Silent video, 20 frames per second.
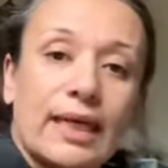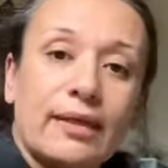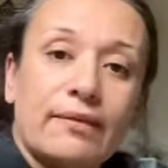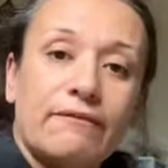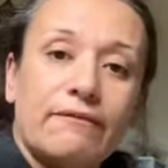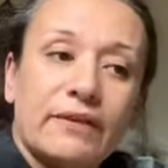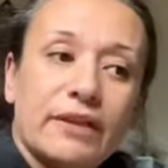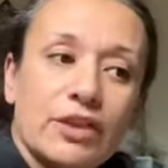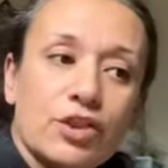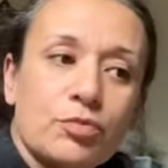a
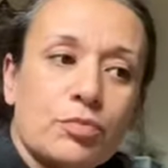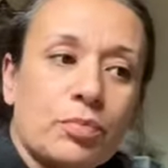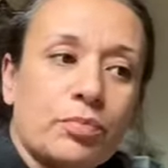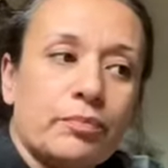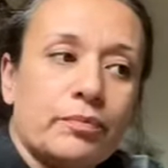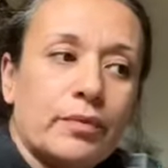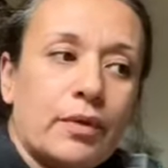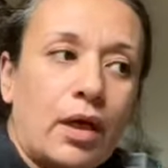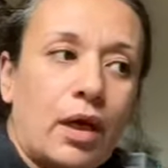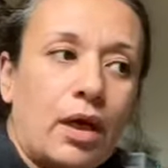finished
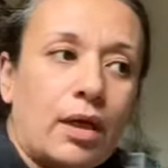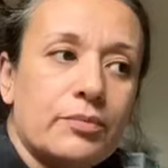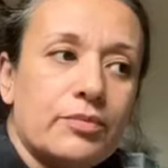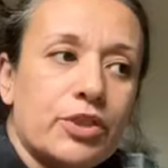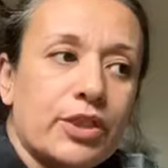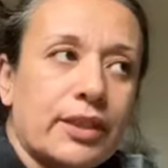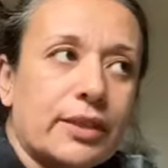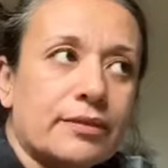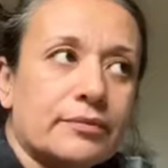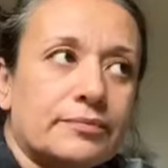
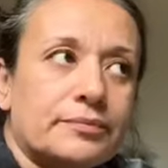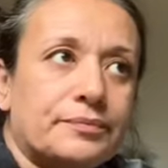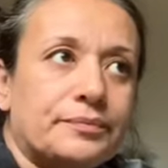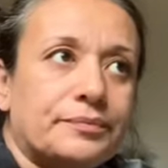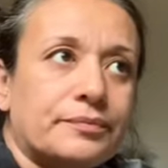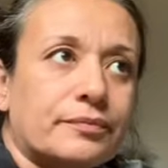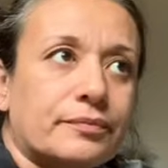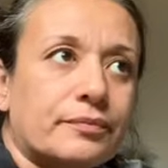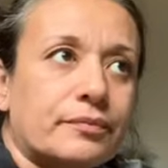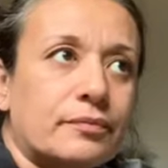object,
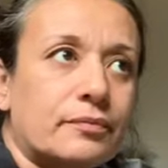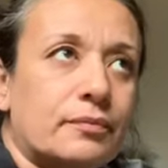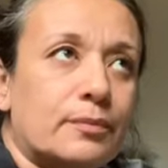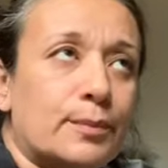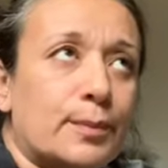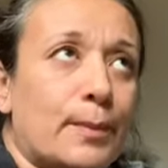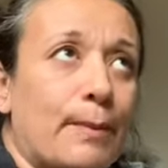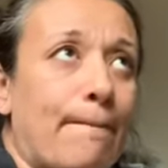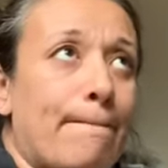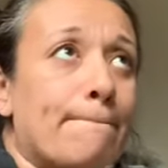
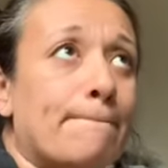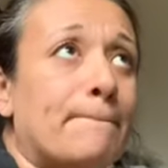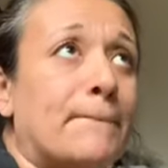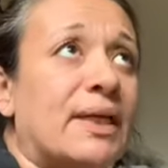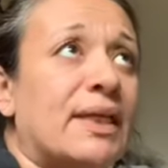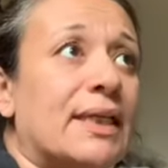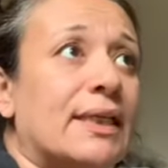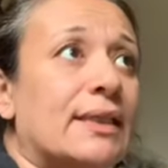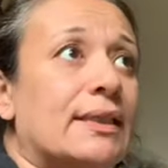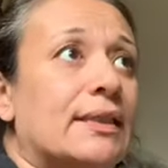
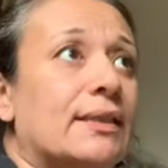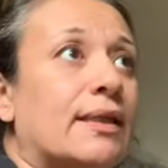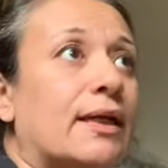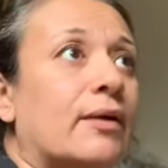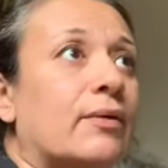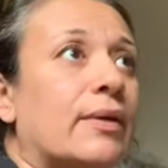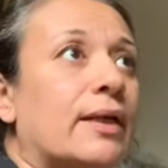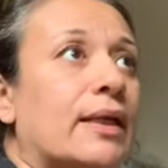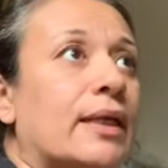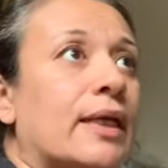but I
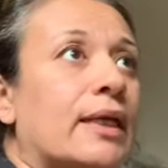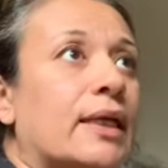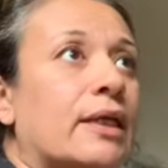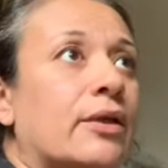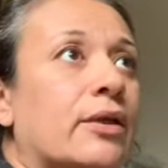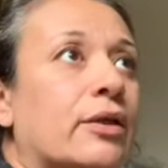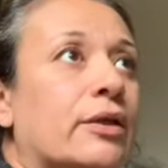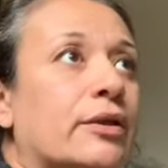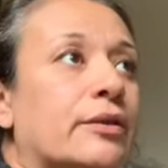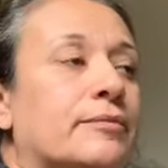ran out of
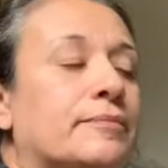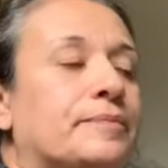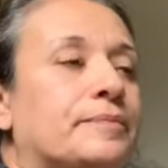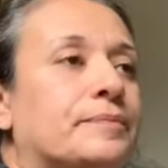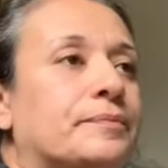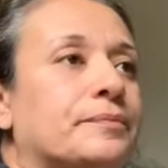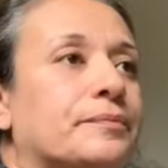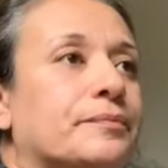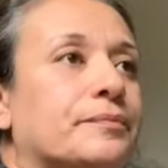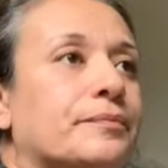yarn,
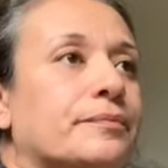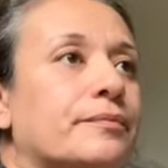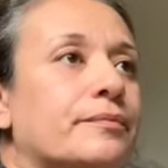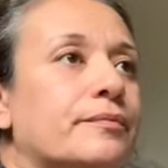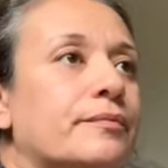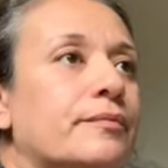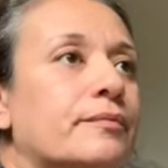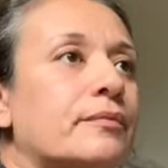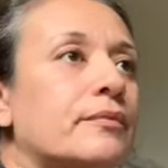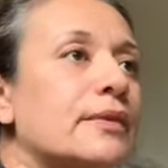
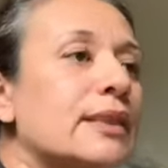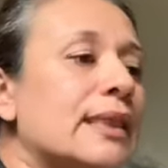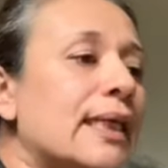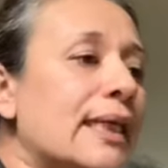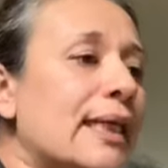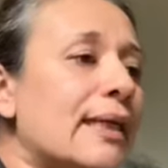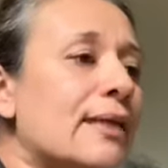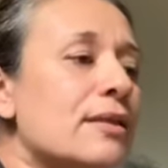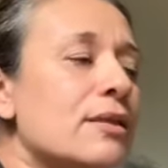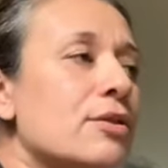
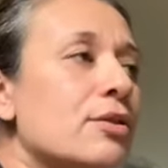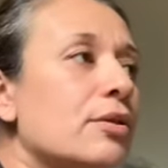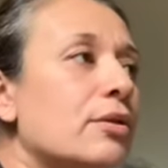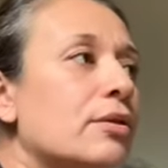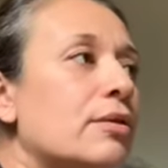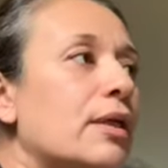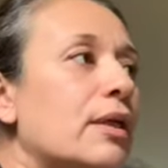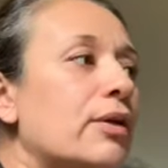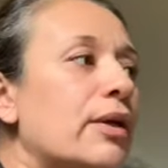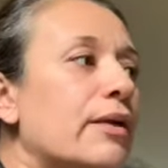and so
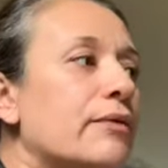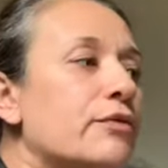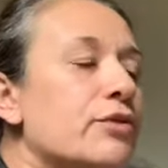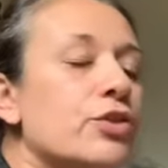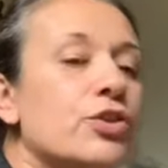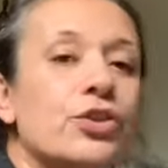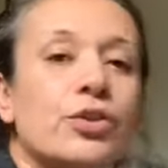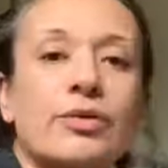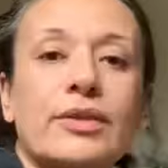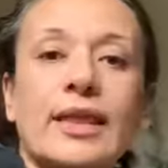I'll have to
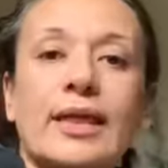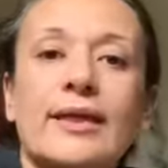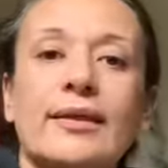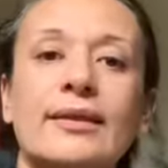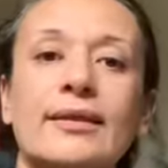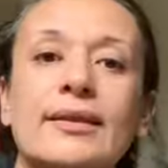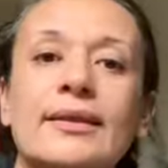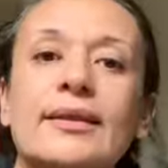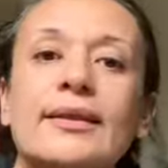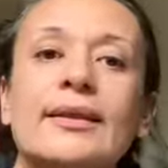show that
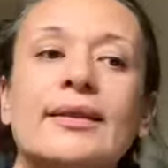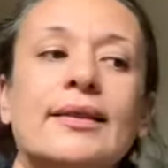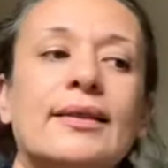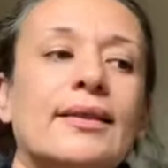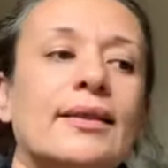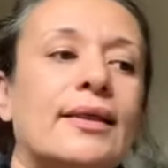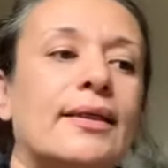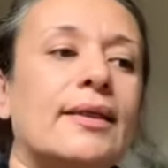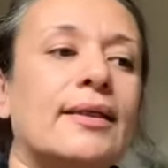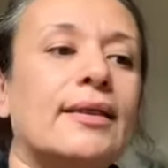
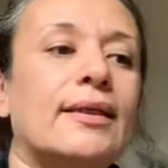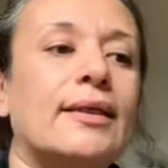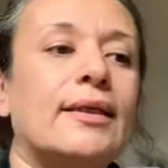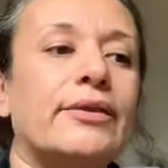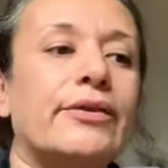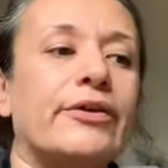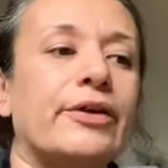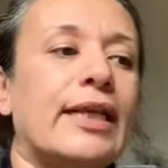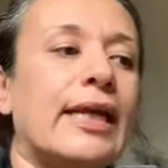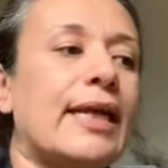
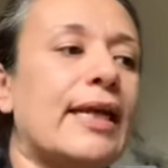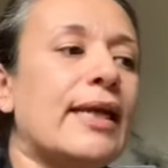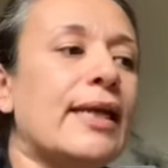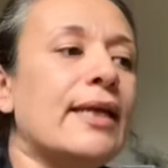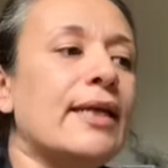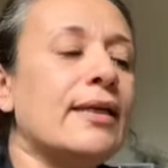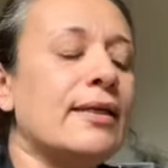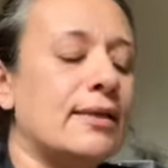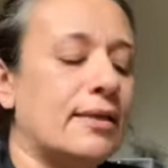another day.